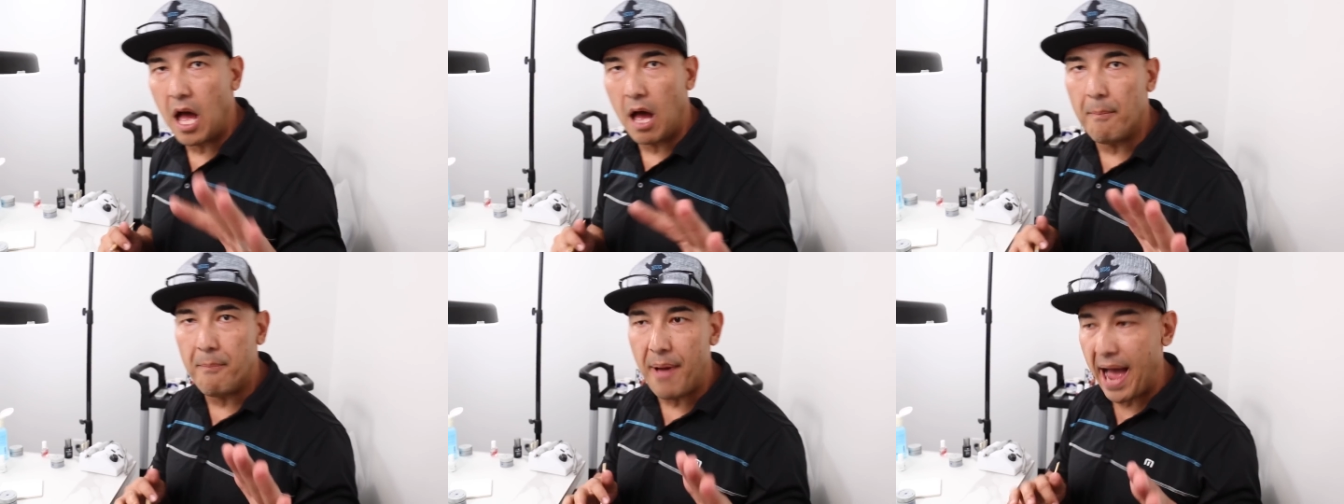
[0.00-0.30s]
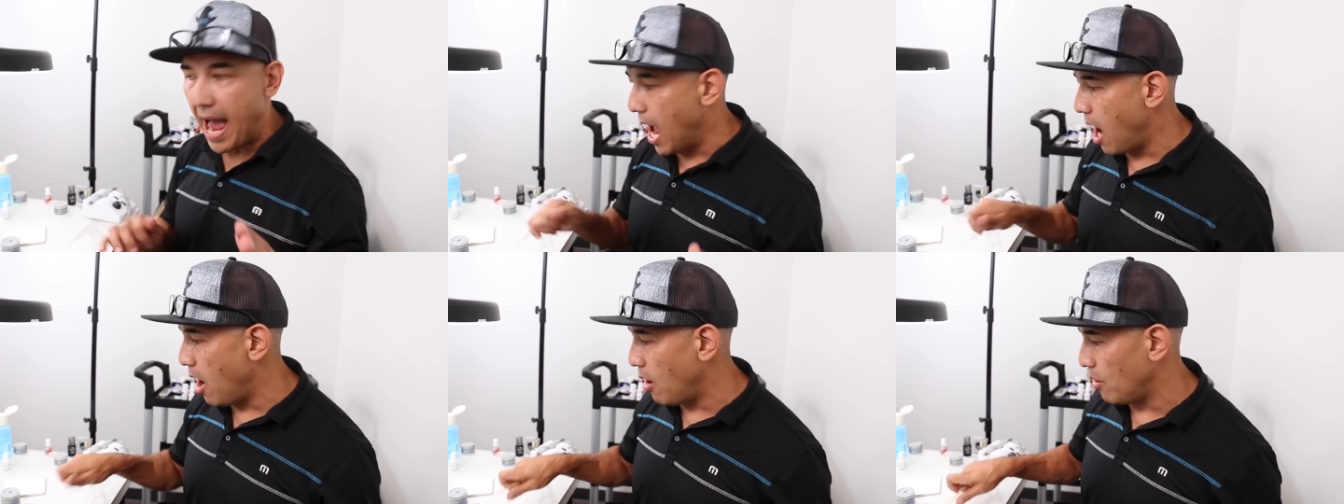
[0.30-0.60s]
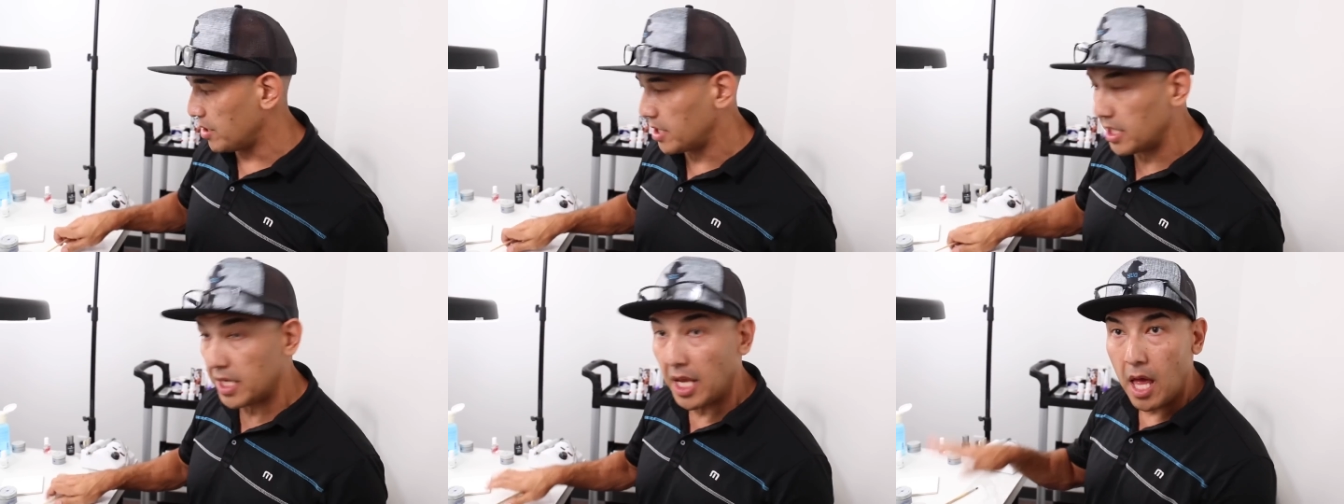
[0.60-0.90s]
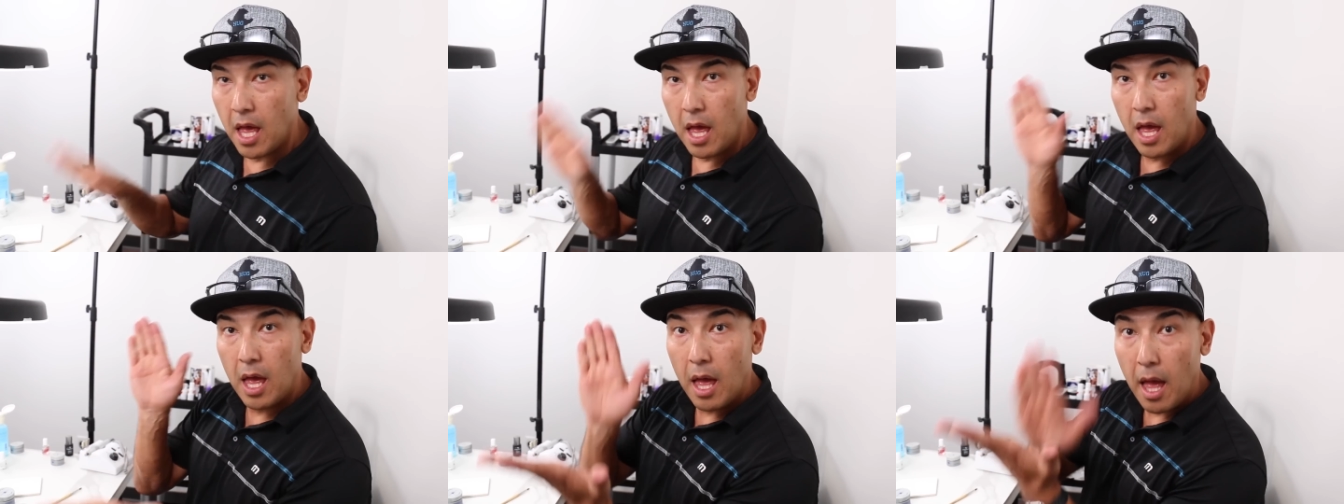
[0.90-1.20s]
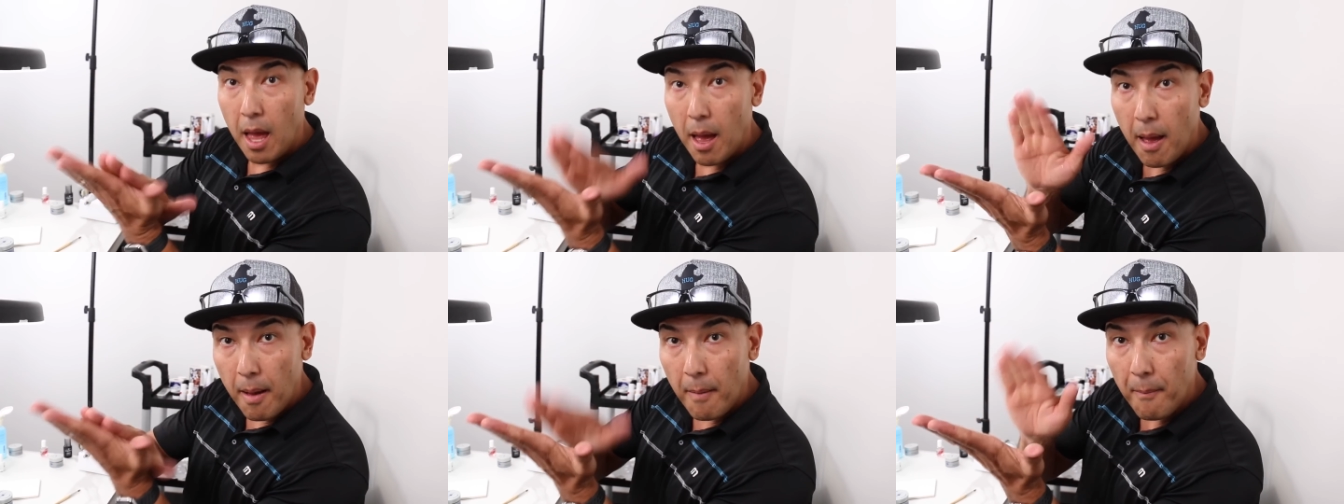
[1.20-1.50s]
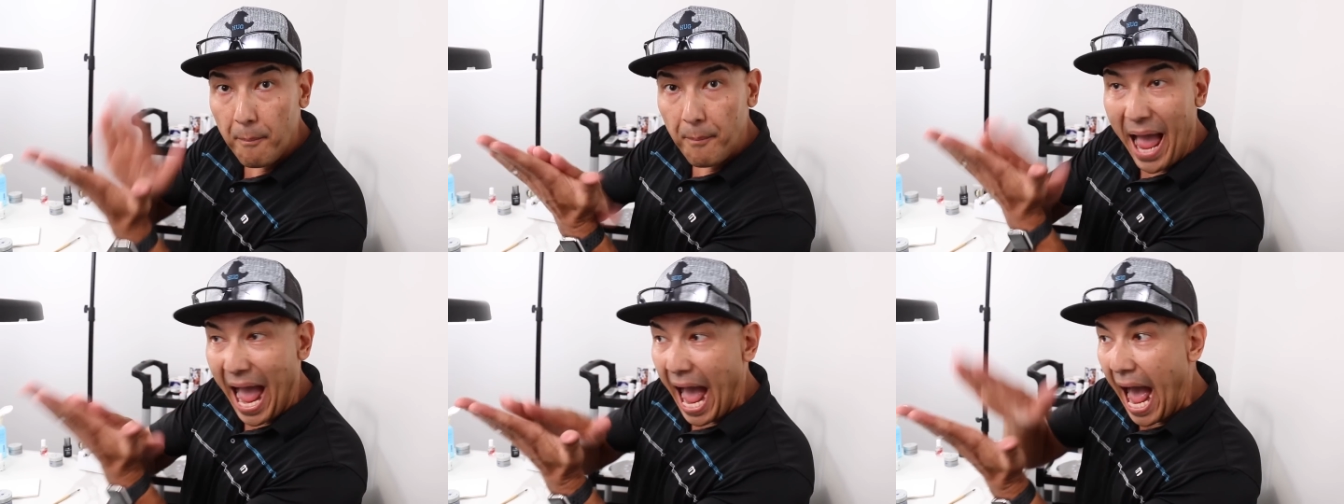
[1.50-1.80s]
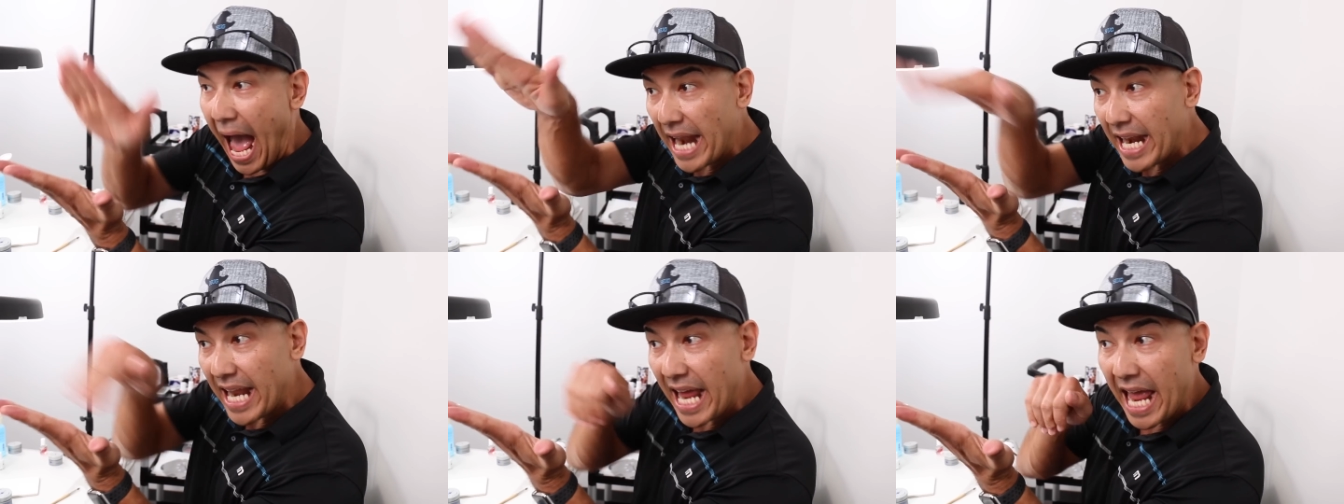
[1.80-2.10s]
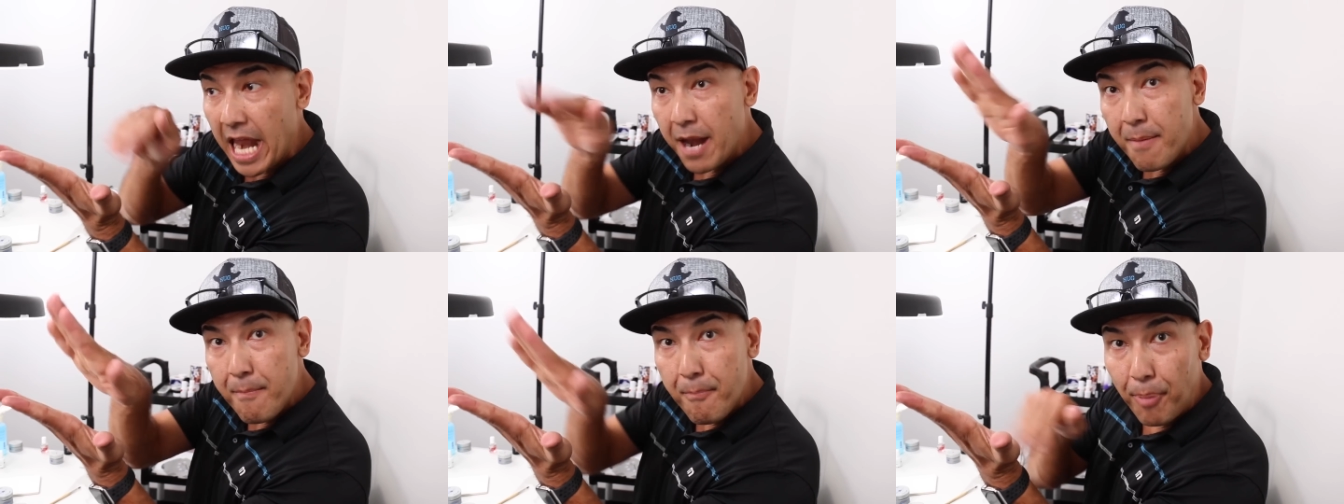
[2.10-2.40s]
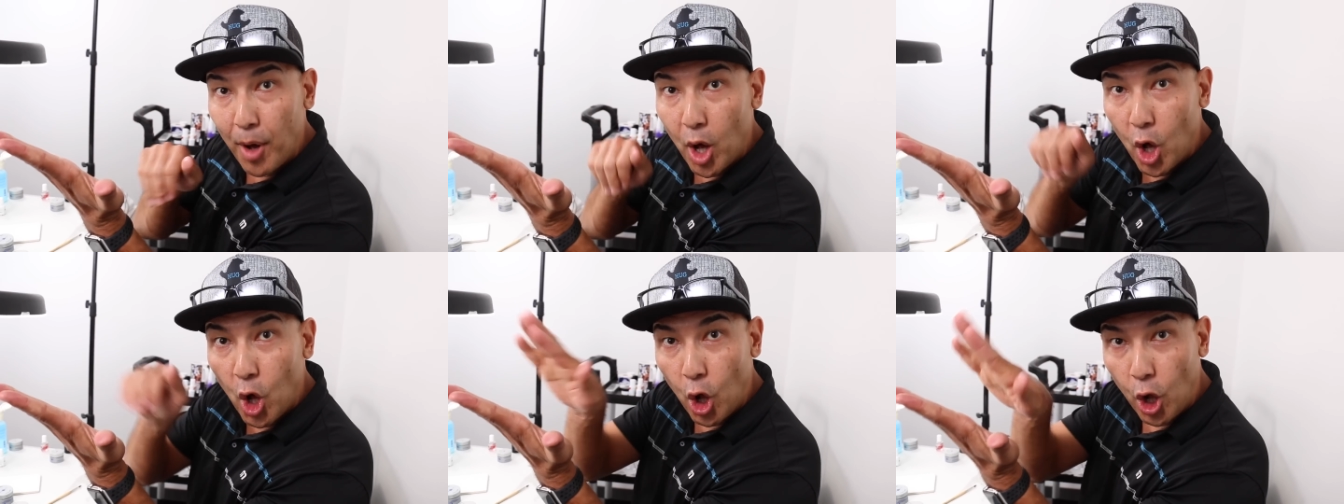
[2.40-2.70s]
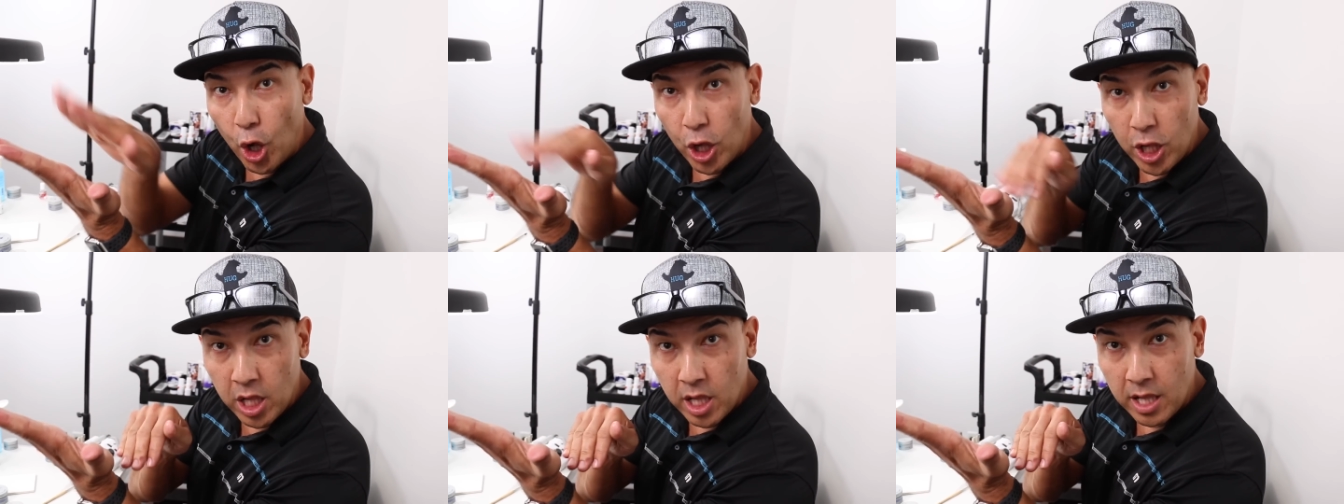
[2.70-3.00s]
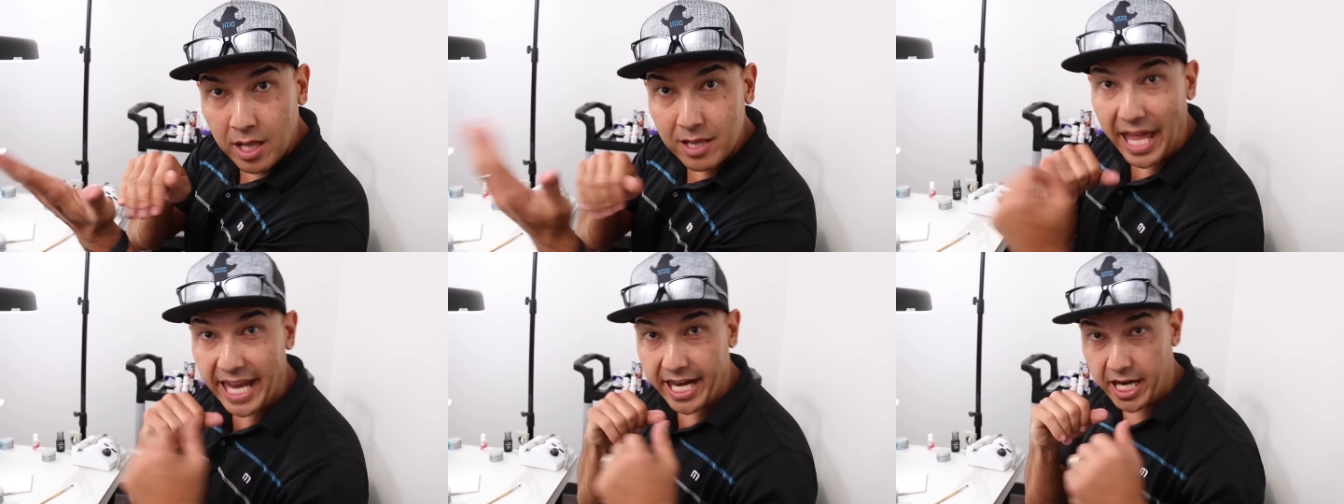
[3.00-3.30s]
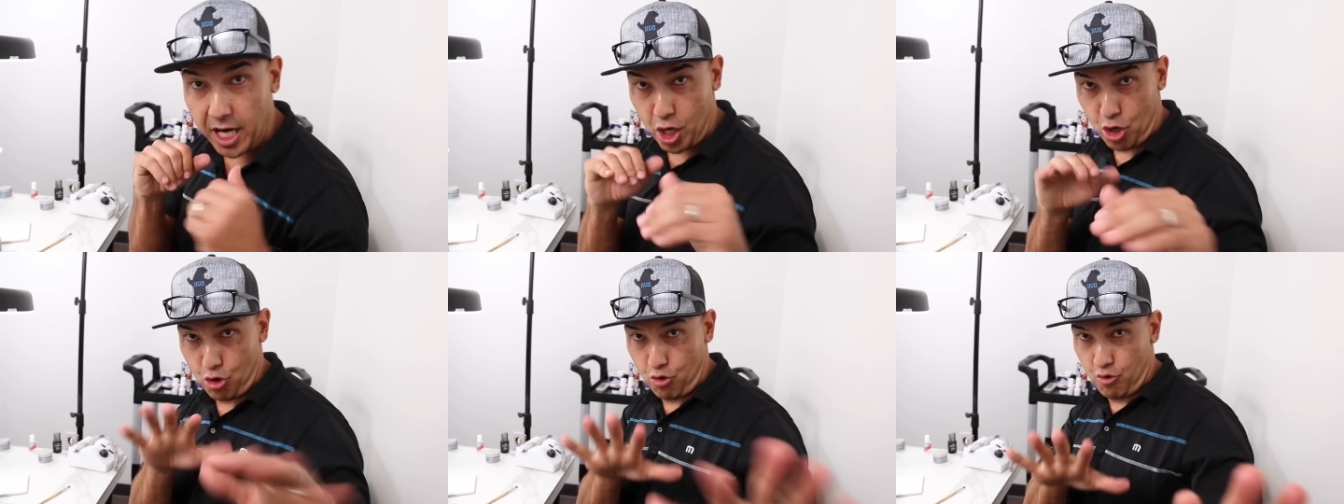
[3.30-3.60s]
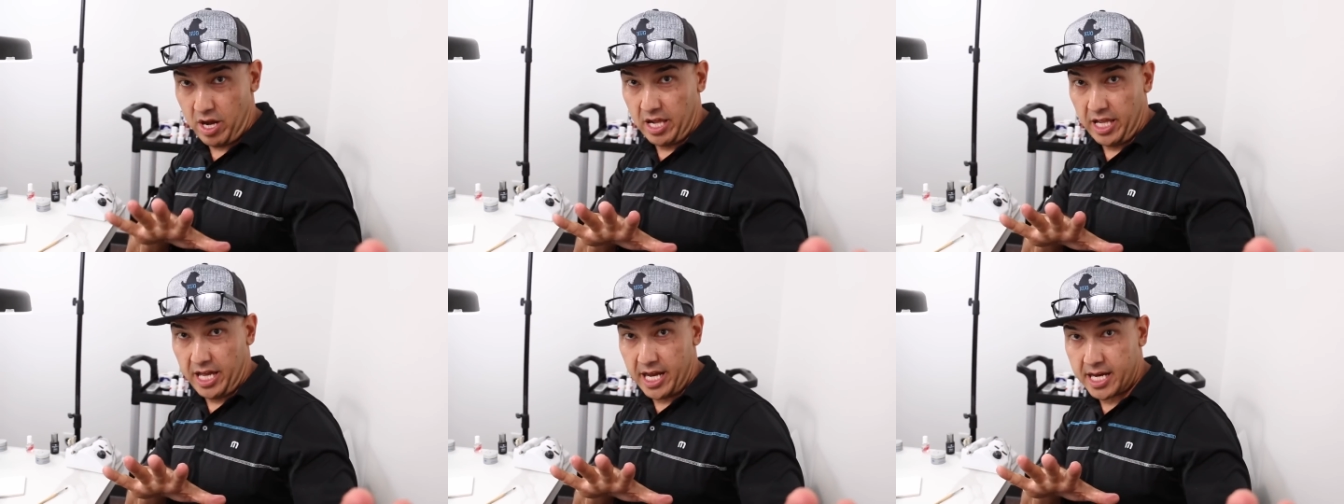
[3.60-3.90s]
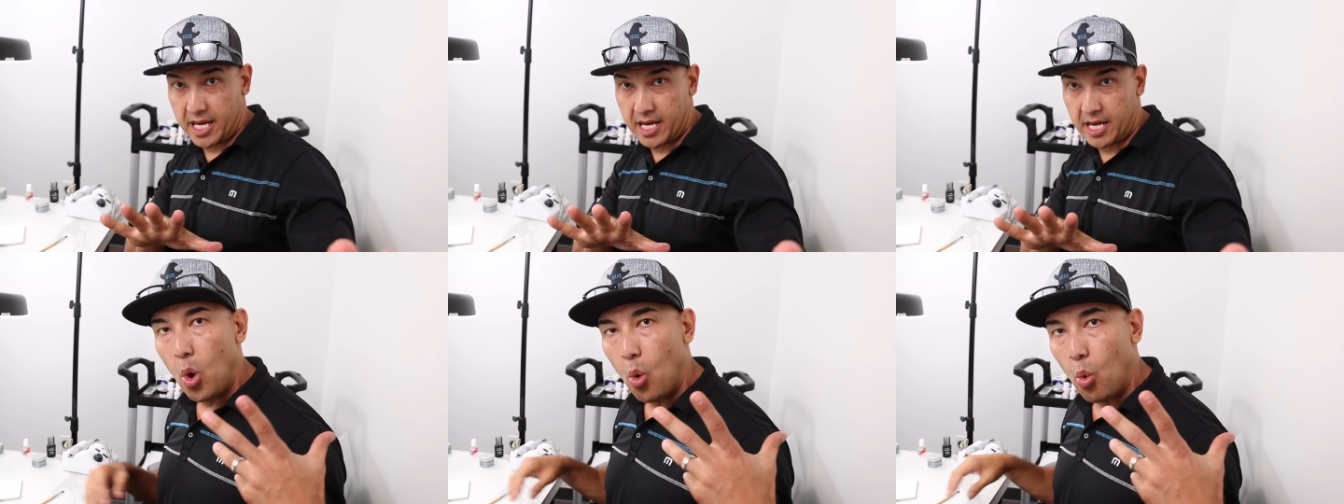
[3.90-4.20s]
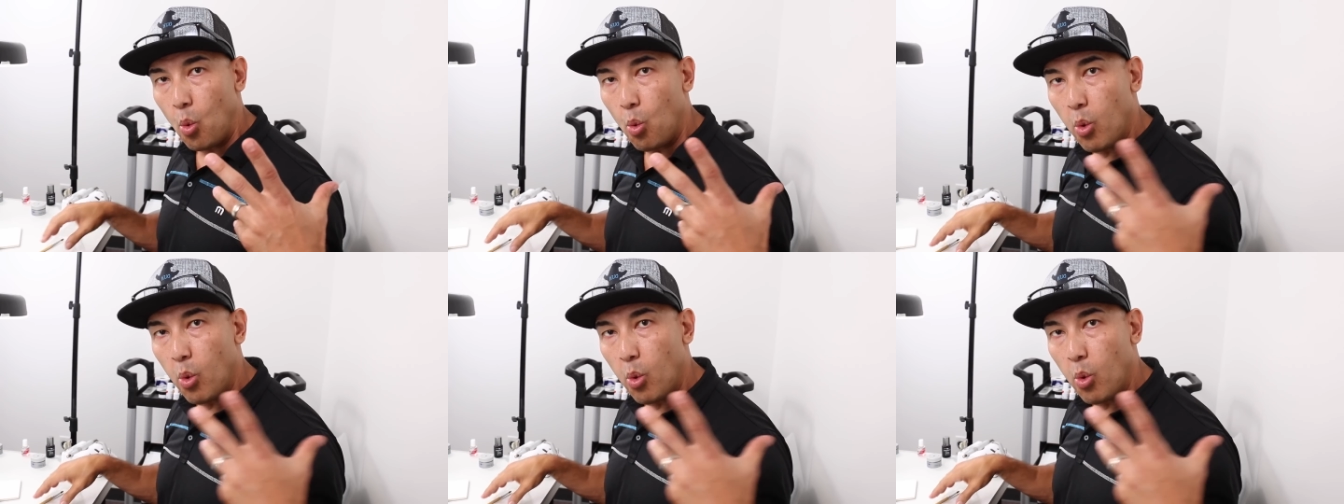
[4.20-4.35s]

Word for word: about pat and pull like acrylic.